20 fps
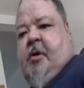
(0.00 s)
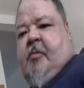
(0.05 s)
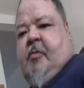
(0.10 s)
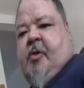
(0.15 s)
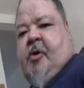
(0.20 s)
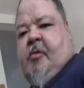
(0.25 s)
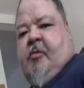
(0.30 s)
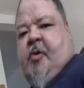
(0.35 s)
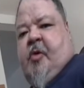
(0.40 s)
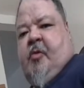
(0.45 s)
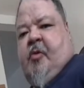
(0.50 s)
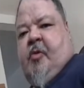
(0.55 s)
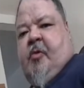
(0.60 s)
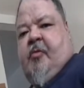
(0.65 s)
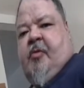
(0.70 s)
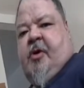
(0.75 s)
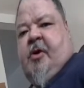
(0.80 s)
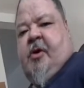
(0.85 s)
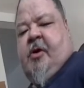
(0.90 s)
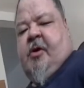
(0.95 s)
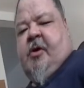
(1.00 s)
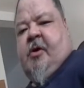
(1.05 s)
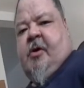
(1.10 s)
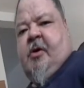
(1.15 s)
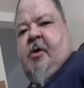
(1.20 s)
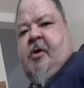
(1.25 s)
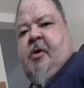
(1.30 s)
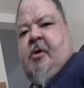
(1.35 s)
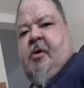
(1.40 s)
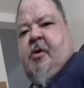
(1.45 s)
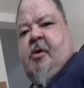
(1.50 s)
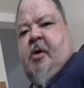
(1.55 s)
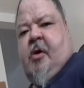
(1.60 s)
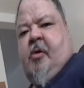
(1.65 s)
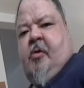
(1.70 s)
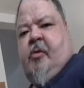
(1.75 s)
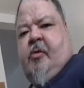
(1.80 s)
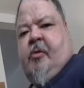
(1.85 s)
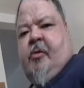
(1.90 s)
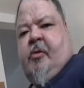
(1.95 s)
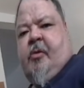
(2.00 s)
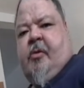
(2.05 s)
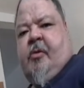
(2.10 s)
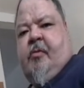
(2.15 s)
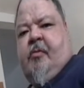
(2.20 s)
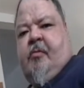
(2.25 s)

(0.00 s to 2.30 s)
But I remember it being colder